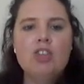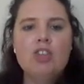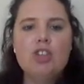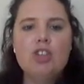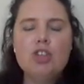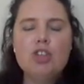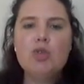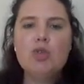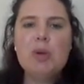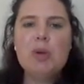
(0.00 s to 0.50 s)

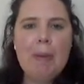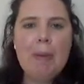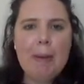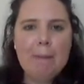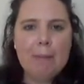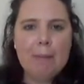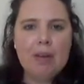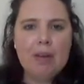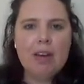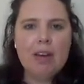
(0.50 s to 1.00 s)
just
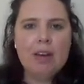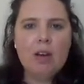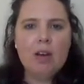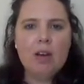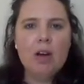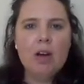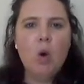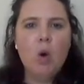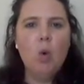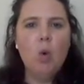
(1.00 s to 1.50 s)
remember
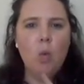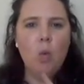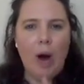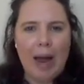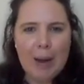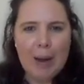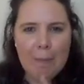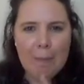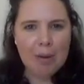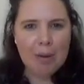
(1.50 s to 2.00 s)

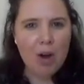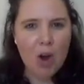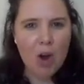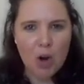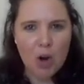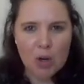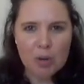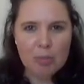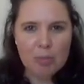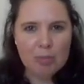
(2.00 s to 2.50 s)
one
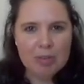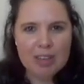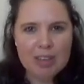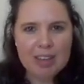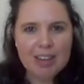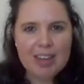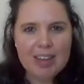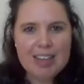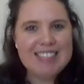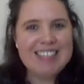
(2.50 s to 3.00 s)
poem
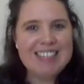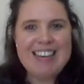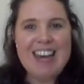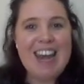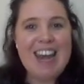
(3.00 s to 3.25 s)
is